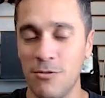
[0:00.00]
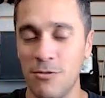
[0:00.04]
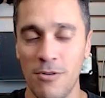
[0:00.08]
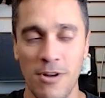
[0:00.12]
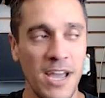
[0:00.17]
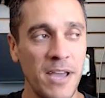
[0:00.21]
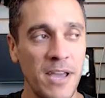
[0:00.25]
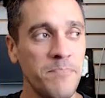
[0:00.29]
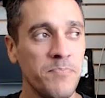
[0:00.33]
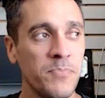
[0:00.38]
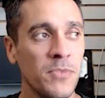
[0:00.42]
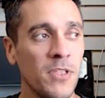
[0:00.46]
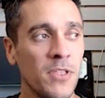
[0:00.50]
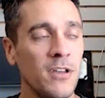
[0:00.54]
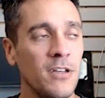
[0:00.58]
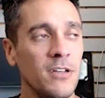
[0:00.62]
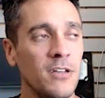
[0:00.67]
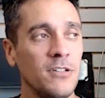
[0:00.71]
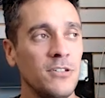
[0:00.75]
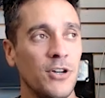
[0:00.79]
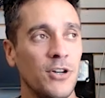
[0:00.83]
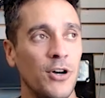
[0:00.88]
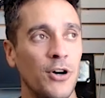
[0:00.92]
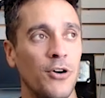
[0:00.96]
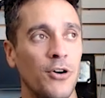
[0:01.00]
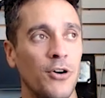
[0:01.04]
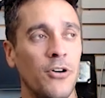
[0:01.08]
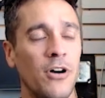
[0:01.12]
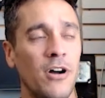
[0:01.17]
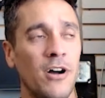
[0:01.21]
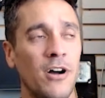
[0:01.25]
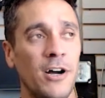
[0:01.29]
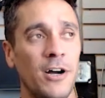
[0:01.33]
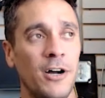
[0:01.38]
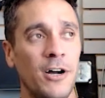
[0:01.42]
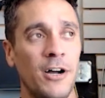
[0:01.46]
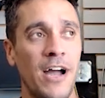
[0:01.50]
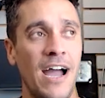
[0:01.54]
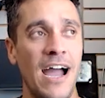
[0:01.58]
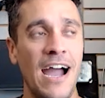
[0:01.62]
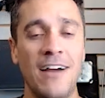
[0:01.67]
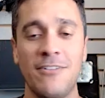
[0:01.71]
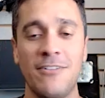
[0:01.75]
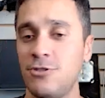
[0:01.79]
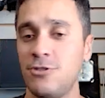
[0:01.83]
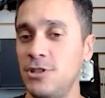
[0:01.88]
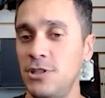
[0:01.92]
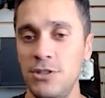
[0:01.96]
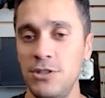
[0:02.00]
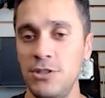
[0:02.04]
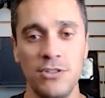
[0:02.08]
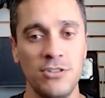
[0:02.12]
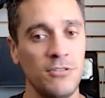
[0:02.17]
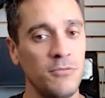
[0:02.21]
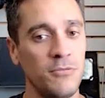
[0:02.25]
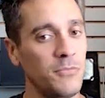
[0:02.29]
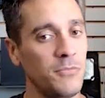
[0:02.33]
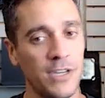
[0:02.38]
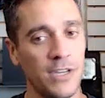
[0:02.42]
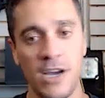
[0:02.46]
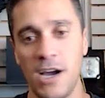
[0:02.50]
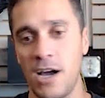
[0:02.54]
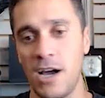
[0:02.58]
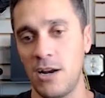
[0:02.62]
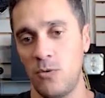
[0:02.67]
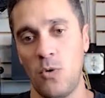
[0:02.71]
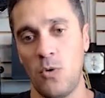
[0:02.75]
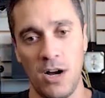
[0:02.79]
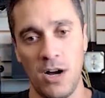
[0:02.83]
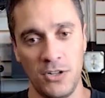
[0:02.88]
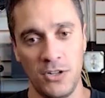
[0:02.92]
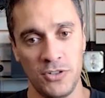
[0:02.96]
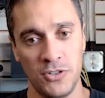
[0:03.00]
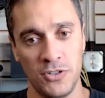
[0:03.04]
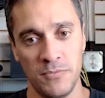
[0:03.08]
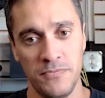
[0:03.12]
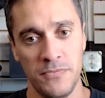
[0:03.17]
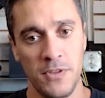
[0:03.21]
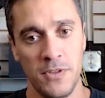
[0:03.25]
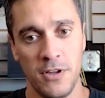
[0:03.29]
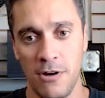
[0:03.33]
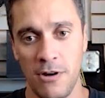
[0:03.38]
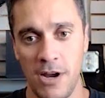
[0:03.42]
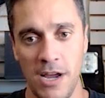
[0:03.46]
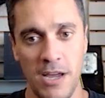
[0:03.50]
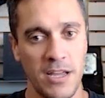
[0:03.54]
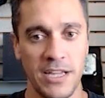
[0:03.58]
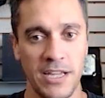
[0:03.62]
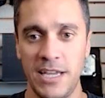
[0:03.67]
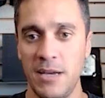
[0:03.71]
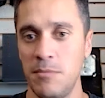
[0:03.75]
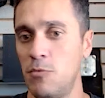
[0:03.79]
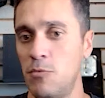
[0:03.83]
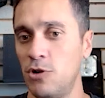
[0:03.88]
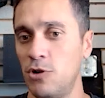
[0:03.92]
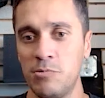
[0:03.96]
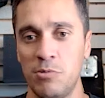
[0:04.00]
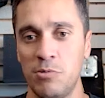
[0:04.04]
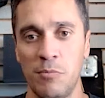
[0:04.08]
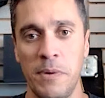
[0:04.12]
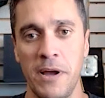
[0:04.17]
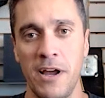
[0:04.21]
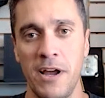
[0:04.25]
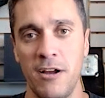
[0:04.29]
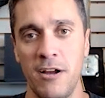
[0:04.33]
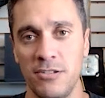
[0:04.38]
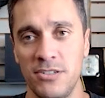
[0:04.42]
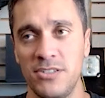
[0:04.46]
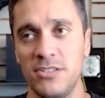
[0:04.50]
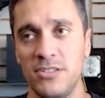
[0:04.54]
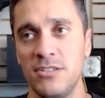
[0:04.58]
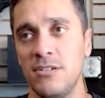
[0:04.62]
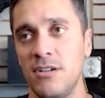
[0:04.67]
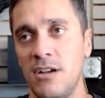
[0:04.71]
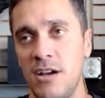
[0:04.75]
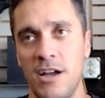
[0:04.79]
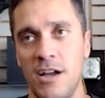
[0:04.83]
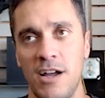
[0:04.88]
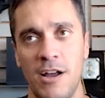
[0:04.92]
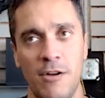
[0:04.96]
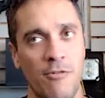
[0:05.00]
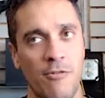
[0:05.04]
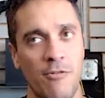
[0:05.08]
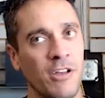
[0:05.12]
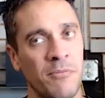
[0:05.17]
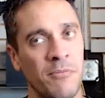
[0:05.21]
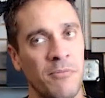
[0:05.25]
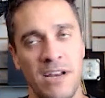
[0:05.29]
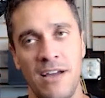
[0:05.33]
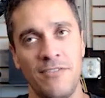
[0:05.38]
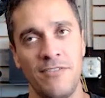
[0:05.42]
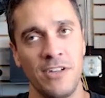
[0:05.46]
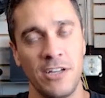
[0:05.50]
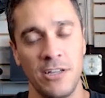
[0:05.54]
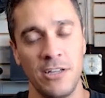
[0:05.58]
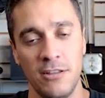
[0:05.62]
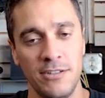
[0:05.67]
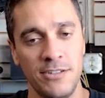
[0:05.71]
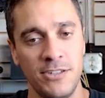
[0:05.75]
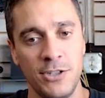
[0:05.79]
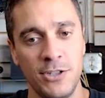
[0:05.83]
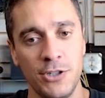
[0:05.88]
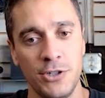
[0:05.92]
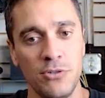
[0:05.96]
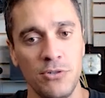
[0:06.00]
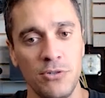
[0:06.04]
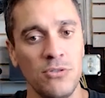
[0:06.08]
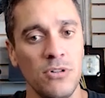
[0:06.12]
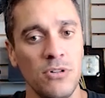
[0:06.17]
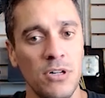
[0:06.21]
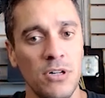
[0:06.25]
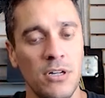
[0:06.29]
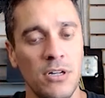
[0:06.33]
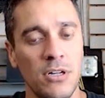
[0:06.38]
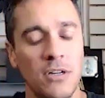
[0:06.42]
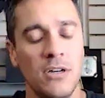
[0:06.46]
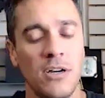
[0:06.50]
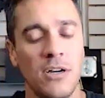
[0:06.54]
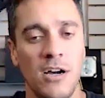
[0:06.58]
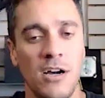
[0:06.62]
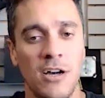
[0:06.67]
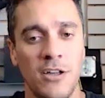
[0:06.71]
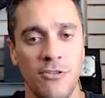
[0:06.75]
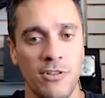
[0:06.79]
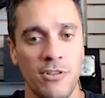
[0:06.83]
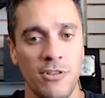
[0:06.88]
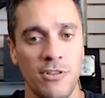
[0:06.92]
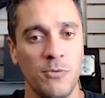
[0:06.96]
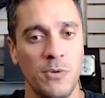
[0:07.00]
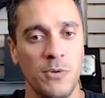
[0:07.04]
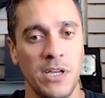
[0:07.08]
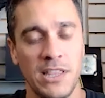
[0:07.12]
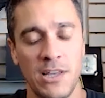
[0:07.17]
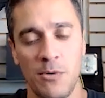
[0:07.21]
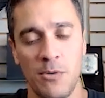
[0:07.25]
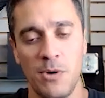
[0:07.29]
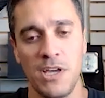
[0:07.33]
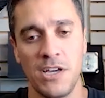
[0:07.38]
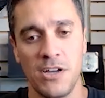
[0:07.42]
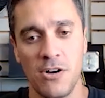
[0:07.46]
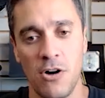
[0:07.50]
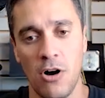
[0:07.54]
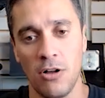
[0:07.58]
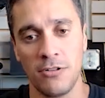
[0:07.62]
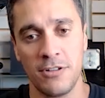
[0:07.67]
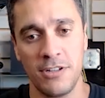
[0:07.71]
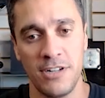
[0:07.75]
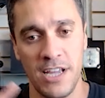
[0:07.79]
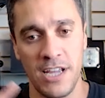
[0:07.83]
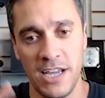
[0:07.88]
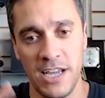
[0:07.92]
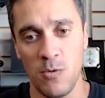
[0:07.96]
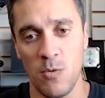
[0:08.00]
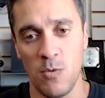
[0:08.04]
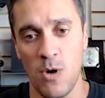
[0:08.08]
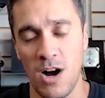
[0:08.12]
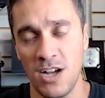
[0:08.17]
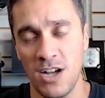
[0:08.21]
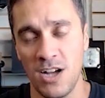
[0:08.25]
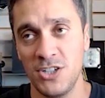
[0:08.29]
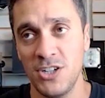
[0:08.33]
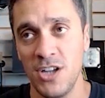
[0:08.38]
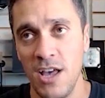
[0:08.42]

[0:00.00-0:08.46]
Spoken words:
right. So after you use them, you gotta wash them. All right. Get multiple pairs. I recommend having at least 2 throughout the week. That way you can alternate wash.